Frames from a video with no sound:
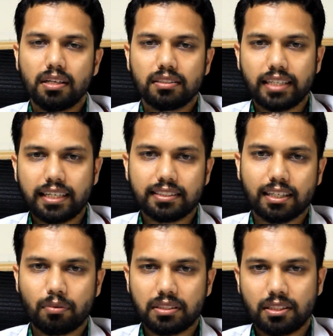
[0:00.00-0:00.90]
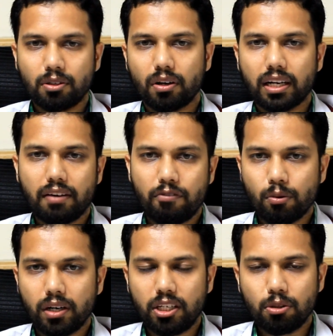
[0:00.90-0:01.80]
change the question or give
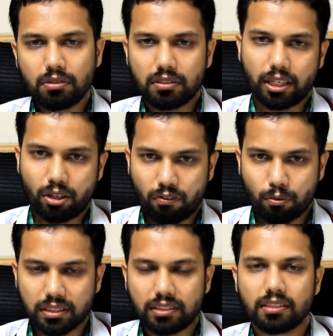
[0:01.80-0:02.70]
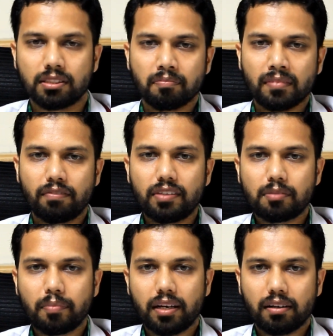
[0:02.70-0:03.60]
you a new set of questions which
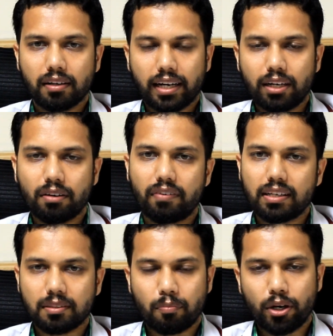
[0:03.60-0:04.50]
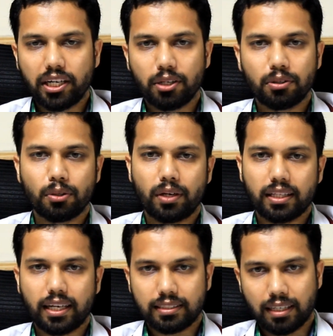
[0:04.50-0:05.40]
may kind of disappoint you during
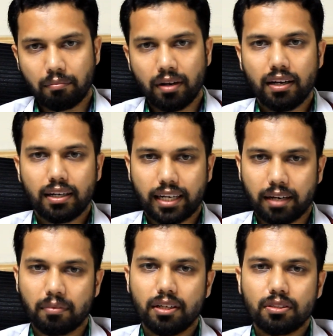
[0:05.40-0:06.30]
the exam time.